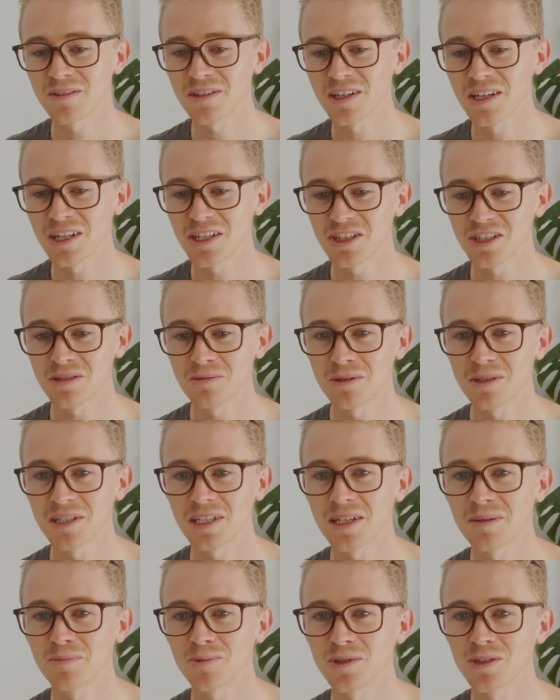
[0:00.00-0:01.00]
an RGB
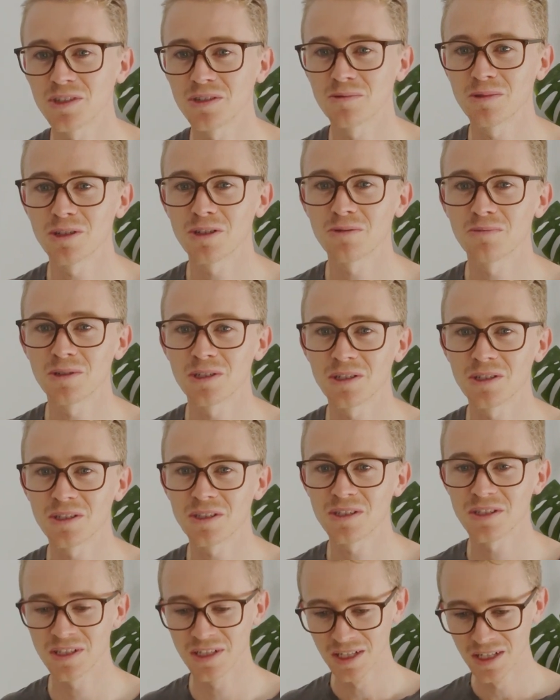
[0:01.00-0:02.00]
camera as well,
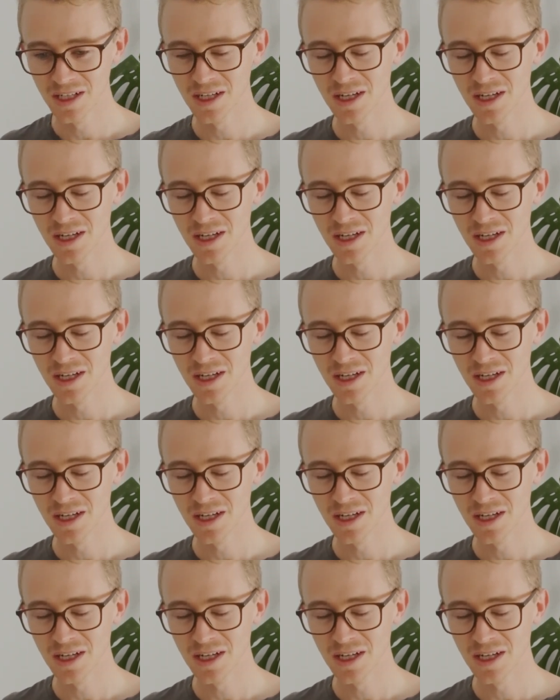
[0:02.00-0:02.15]
because